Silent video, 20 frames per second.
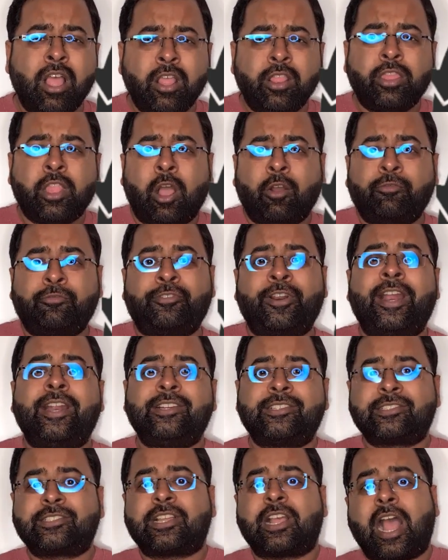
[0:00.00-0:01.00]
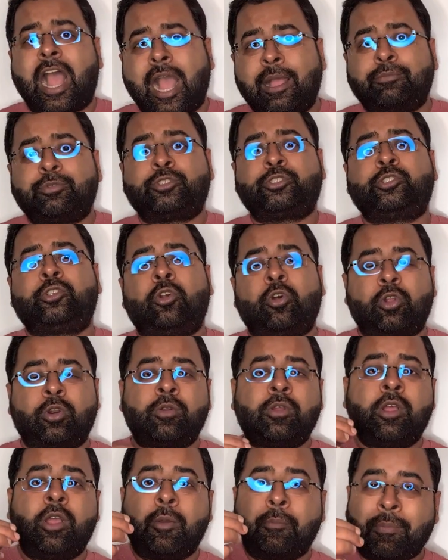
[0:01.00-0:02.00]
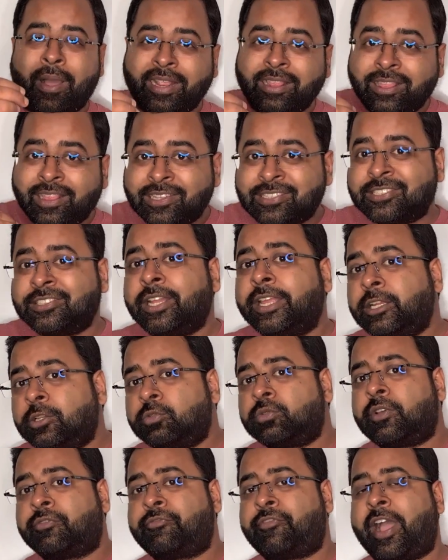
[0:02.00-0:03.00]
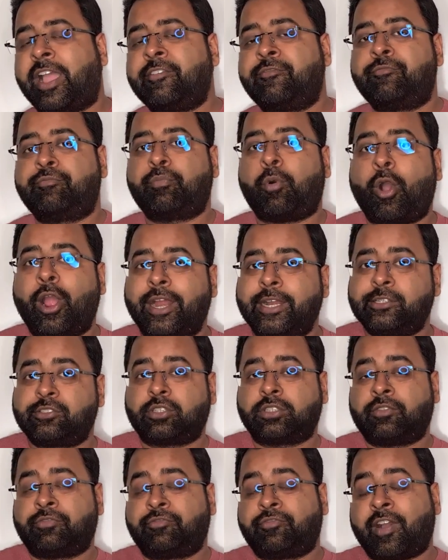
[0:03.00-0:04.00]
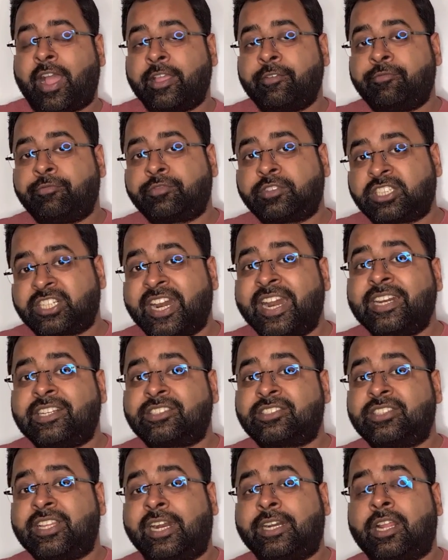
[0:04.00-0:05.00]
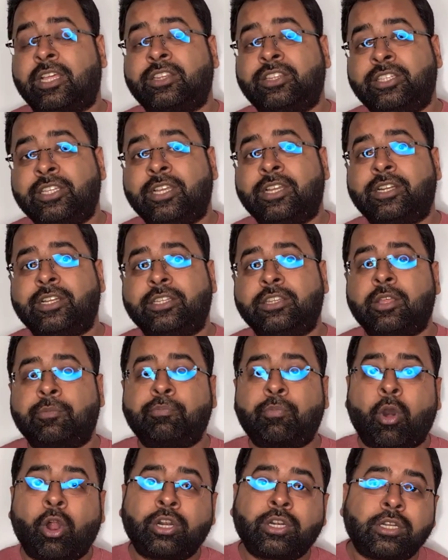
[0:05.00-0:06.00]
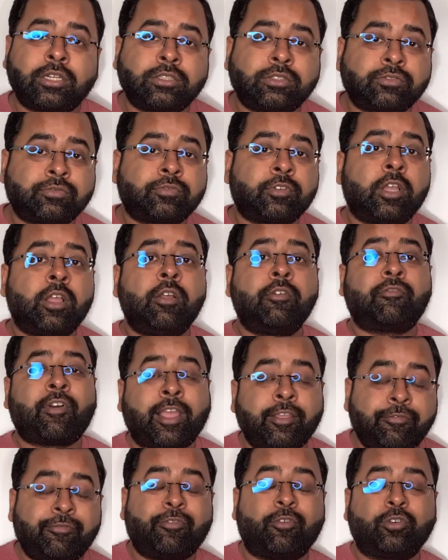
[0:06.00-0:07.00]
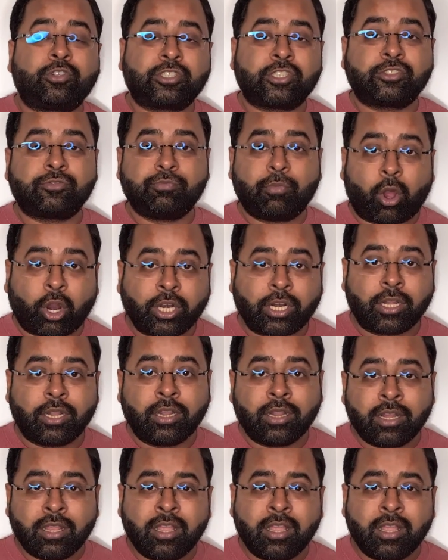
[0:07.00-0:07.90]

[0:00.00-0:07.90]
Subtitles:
Now friends, I'm sure by listening to the 5 points or the 5 threats that are there in the Porter's 5 forces model,